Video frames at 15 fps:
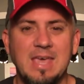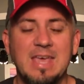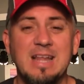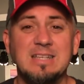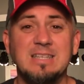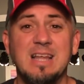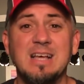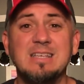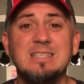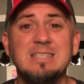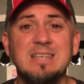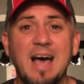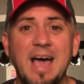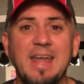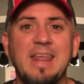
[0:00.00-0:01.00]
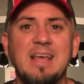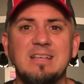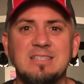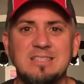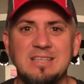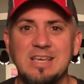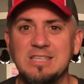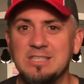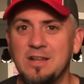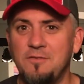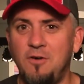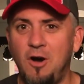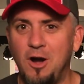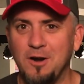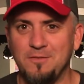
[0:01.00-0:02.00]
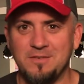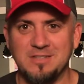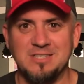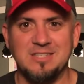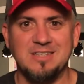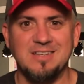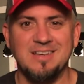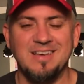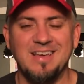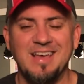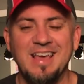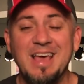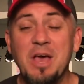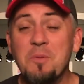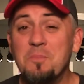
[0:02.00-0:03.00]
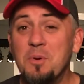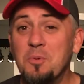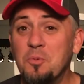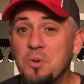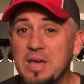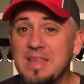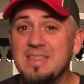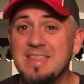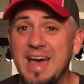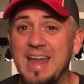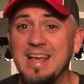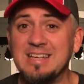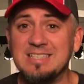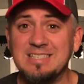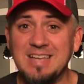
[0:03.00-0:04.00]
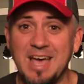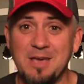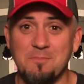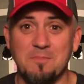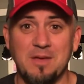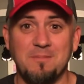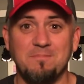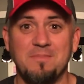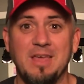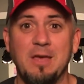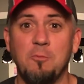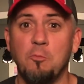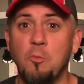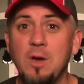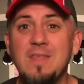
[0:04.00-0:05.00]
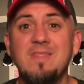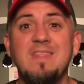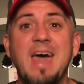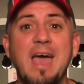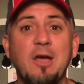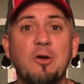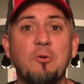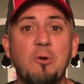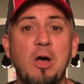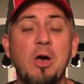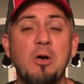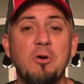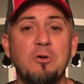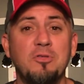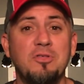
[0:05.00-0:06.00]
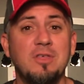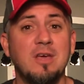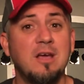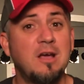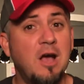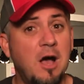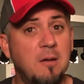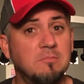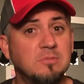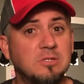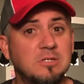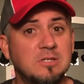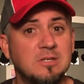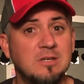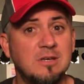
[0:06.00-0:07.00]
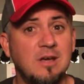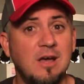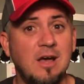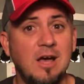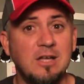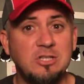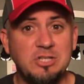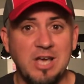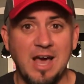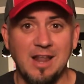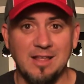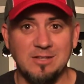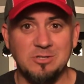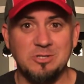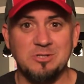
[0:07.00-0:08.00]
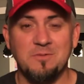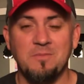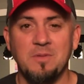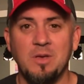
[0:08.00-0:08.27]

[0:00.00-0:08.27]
It is an exciting season of harvest. But with that excitement and with that growth comes a challenge.